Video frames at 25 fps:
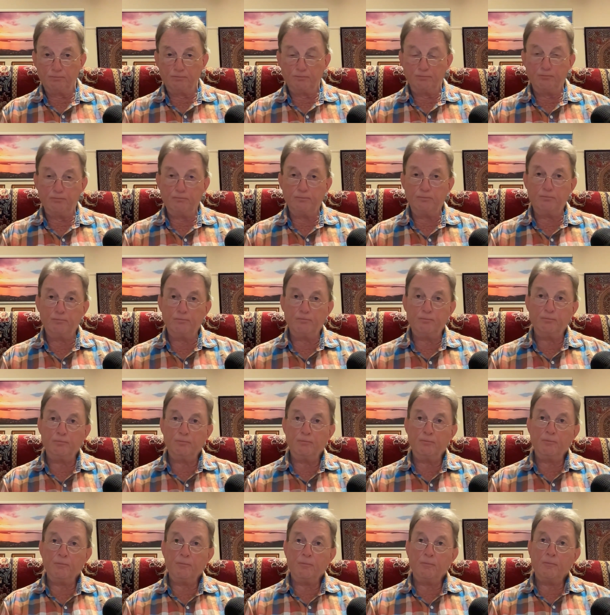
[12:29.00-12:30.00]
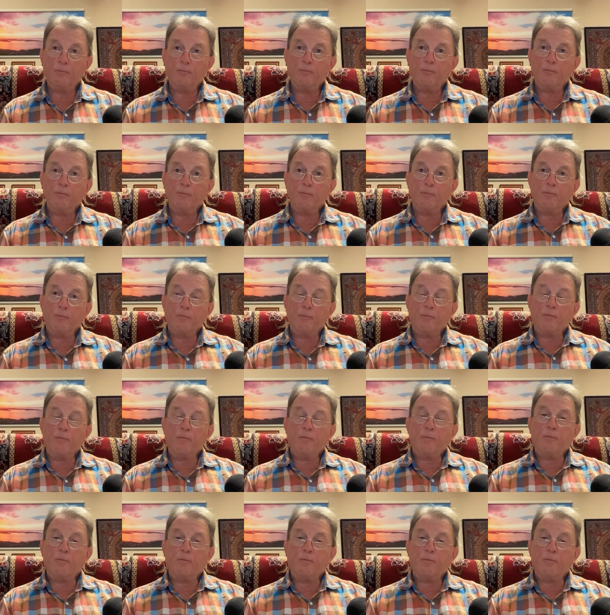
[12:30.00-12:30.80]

Nobody speaks.